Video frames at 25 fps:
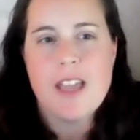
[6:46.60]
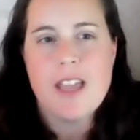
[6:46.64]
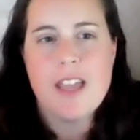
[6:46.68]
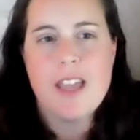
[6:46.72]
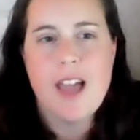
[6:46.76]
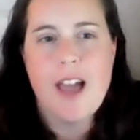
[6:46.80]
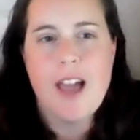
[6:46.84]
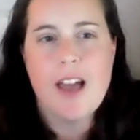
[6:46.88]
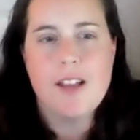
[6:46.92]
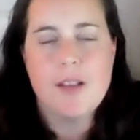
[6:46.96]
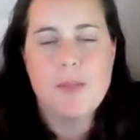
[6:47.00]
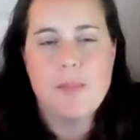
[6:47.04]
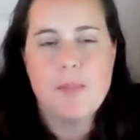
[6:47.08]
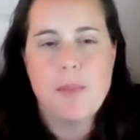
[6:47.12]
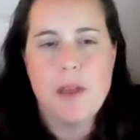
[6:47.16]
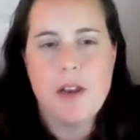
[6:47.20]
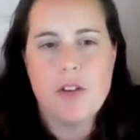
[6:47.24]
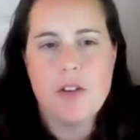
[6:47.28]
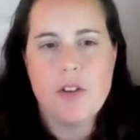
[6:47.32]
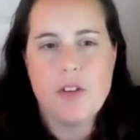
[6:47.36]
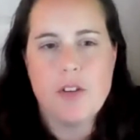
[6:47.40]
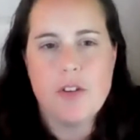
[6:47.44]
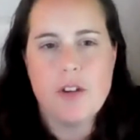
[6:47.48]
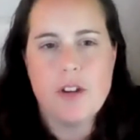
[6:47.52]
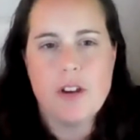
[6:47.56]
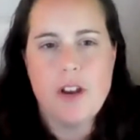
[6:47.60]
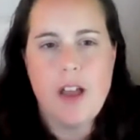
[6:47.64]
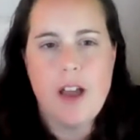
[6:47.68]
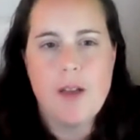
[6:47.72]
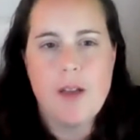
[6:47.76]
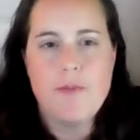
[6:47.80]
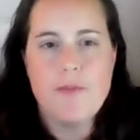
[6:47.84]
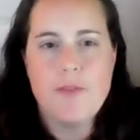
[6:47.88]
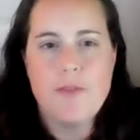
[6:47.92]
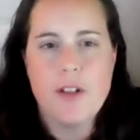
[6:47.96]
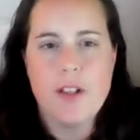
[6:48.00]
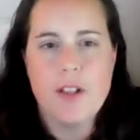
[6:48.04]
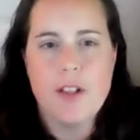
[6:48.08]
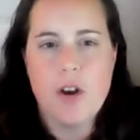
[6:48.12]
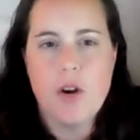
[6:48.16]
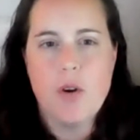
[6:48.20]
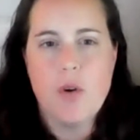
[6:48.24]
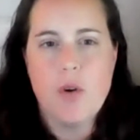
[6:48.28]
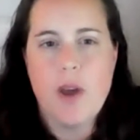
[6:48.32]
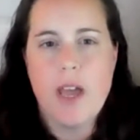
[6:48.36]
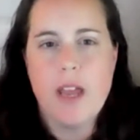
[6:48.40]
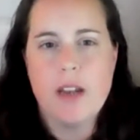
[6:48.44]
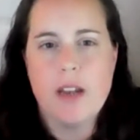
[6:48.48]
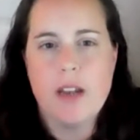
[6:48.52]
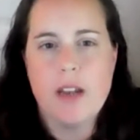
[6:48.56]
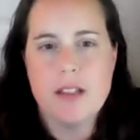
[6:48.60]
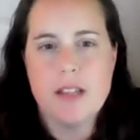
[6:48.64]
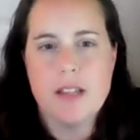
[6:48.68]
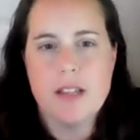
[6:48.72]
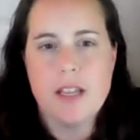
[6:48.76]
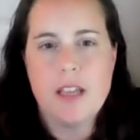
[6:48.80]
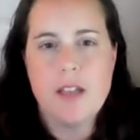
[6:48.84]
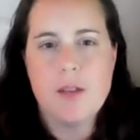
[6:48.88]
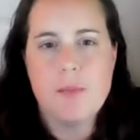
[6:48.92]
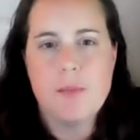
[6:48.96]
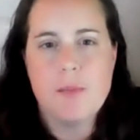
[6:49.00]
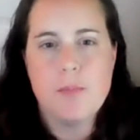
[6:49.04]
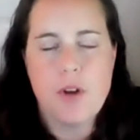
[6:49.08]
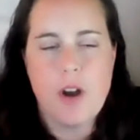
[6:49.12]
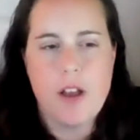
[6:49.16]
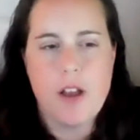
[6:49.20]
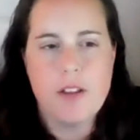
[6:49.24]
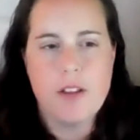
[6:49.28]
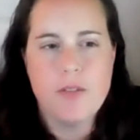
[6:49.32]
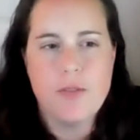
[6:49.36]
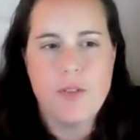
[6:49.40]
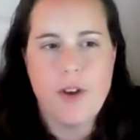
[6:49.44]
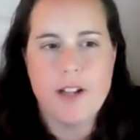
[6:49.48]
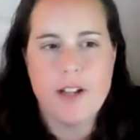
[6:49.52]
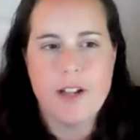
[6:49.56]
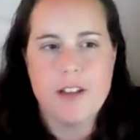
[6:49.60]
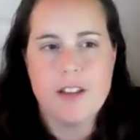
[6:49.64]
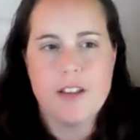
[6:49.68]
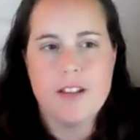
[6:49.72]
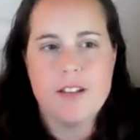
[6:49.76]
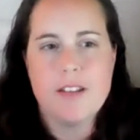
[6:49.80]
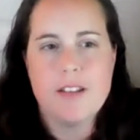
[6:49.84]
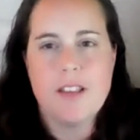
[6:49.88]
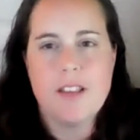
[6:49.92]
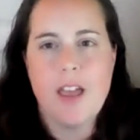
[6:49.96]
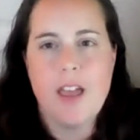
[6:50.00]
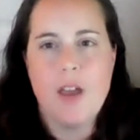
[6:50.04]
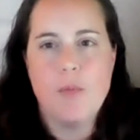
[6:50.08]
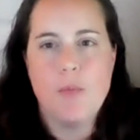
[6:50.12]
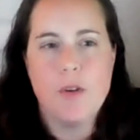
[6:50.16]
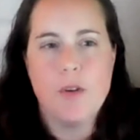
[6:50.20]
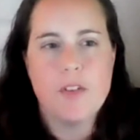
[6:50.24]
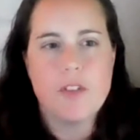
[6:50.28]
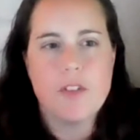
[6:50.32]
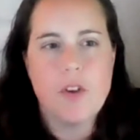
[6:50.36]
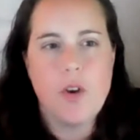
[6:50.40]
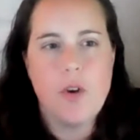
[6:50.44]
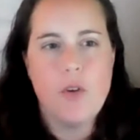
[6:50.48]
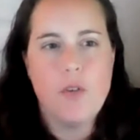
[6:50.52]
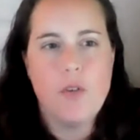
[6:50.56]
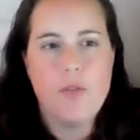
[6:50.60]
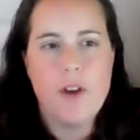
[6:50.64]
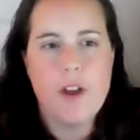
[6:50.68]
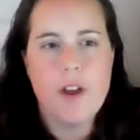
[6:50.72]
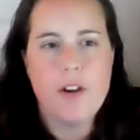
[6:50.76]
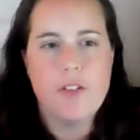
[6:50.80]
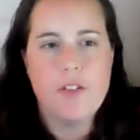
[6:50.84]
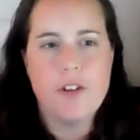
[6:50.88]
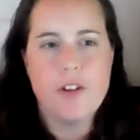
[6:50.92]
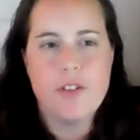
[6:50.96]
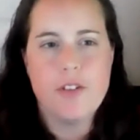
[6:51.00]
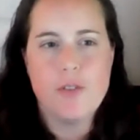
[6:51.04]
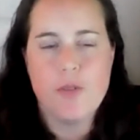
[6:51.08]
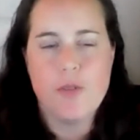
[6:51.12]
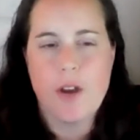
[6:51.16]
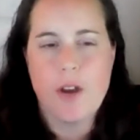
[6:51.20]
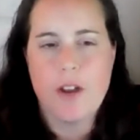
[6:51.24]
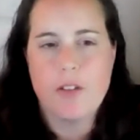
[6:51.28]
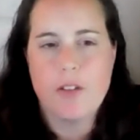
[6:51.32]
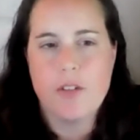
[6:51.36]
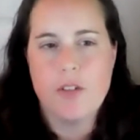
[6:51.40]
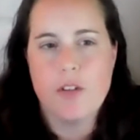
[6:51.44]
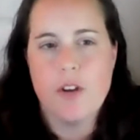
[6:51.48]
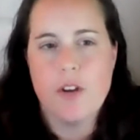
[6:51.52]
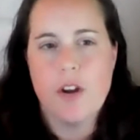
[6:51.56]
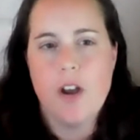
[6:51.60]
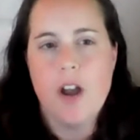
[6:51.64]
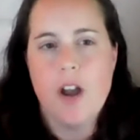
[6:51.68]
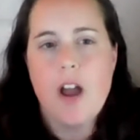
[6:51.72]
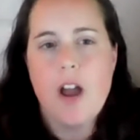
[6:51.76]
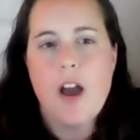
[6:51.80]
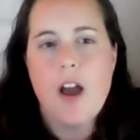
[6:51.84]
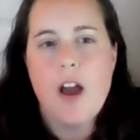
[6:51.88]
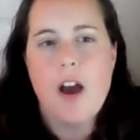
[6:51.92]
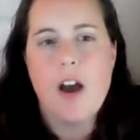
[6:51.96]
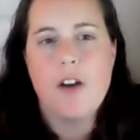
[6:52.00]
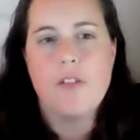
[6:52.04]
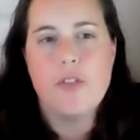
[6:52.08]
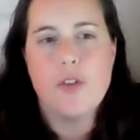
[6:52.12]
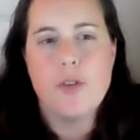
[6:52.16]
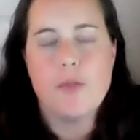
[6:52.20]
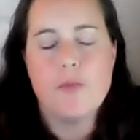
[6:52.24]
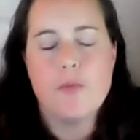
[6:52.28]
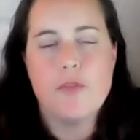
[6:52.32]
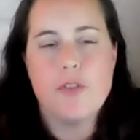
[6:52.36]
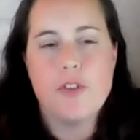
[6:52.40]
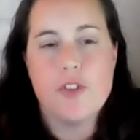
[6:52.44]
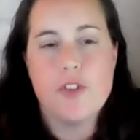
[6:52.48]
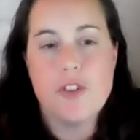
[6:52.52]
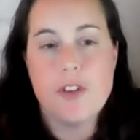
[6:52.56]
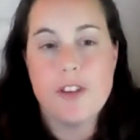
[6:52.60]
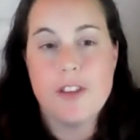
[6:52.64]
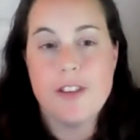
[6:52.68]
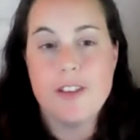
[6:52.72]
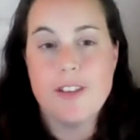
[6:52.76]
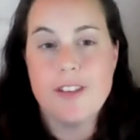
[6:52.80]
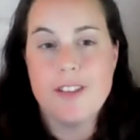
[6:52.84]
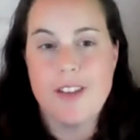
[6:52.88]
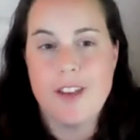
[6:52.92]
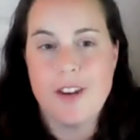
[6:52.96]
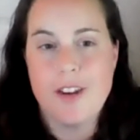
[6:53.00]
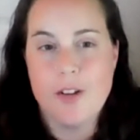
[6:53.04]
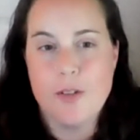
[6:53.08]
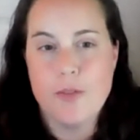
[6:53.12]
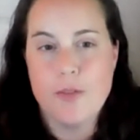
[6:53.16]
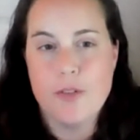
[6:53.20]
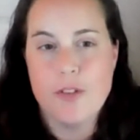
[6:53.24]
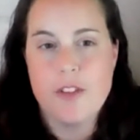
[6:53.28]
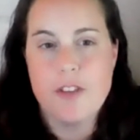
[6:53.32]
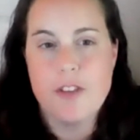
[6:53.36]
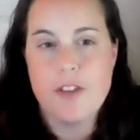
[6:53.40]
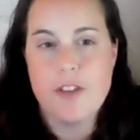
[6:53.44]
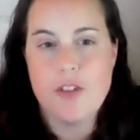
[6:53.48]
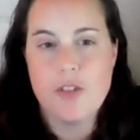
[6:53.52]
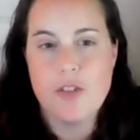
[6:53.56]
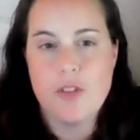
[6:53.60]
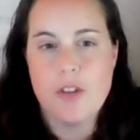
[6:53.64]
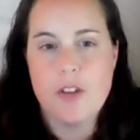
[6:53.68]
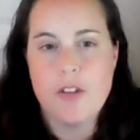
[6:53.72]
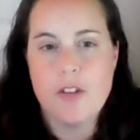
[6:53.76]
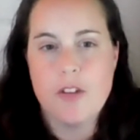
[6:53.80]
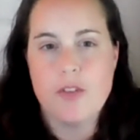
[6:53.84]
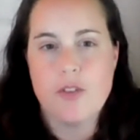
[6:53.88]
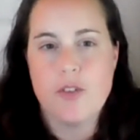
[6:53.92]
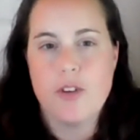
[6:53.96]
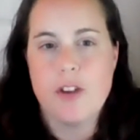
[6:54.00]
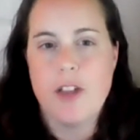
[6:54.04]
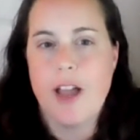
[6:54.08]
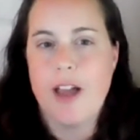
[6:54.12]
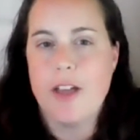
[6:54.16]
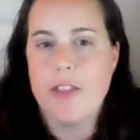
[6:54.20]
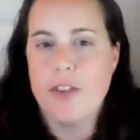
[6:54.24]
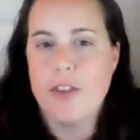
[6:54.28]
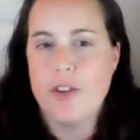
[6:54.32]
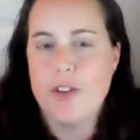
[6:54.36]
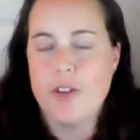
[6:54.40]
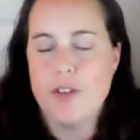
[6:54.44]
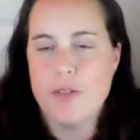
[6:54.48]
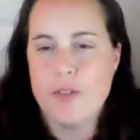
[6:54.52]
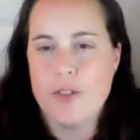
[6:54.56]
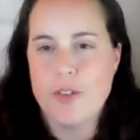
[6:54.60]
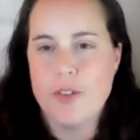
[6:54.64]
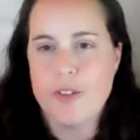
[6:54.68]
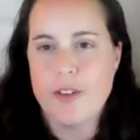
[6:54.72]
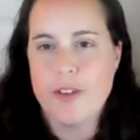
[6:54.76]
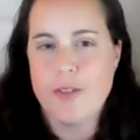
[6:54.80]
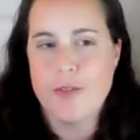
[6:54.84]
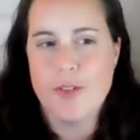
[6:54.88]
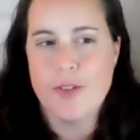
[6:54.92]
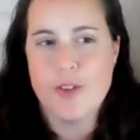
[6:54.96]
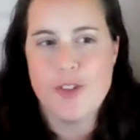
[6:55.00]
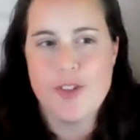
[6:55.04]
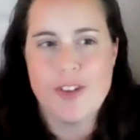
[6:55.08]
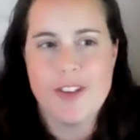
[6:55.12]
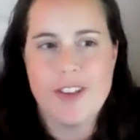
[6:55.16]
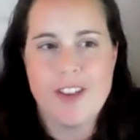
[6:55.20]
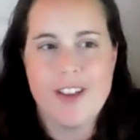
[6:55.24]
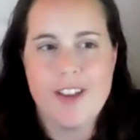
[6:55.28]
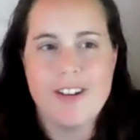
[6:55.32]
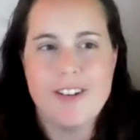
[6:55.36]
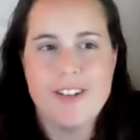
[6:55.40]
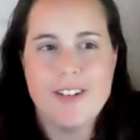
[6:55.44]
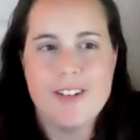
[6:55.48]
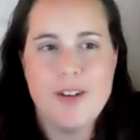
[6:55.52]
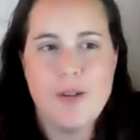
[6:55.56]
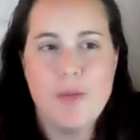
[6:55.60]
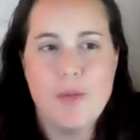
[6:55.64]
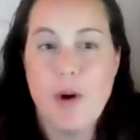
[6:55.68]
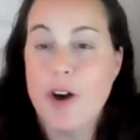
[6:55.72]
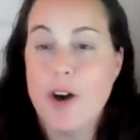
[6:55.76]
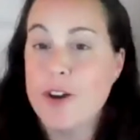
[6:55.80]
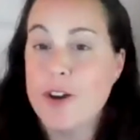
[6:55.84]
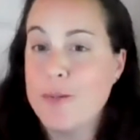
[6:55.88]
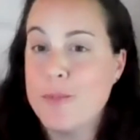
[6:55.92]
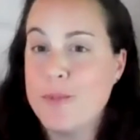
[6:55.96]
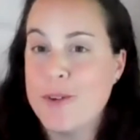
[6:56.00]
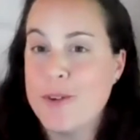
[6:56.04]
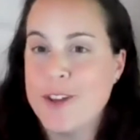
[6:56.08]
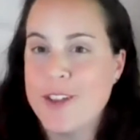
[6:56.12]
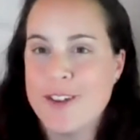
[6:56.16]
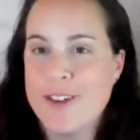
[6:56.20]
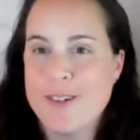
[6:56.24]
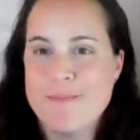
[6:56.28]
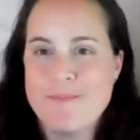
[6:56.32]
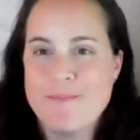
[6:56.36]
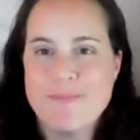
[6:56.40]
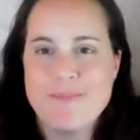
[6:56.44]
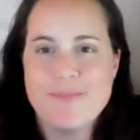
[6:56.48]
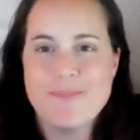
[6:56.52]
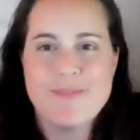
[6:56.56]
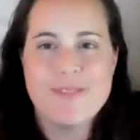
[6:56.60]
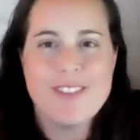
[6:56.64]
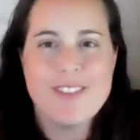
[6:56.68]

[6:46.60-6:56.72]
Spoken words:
He has been a Guggenheim Fellow and a Lincoln Prize finalist and was co-founder and director of the Virginia Center for Digital History at the University of Virginia. Welcome, William.